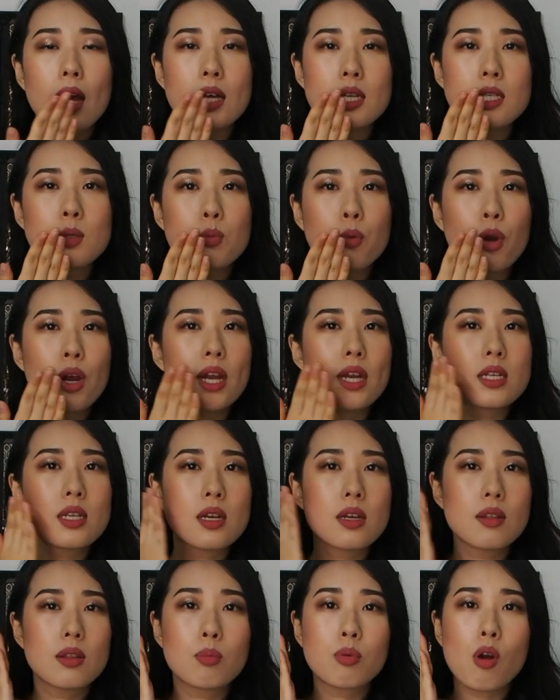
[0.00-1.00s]
spread
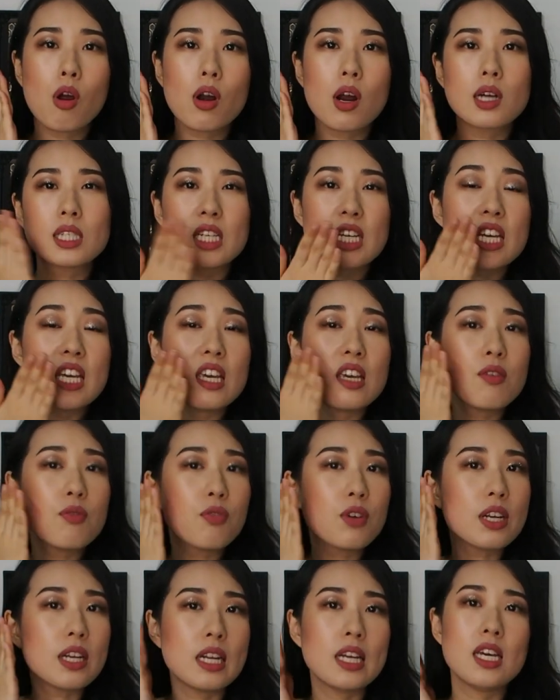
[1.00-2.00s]
the product
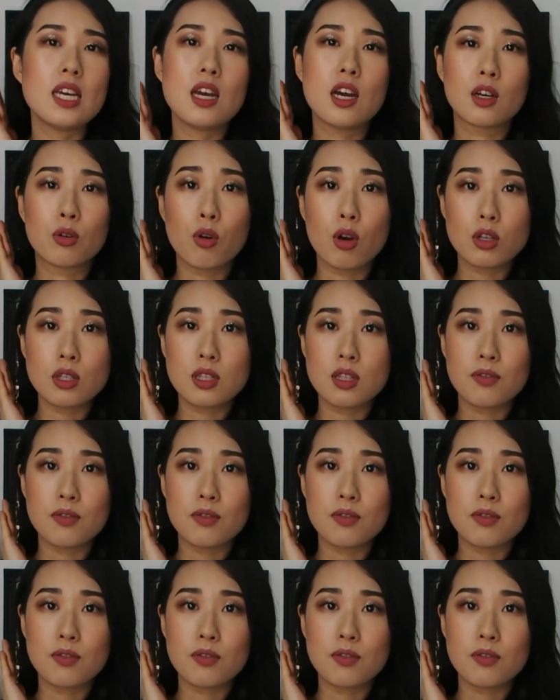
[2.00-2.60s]
evenly across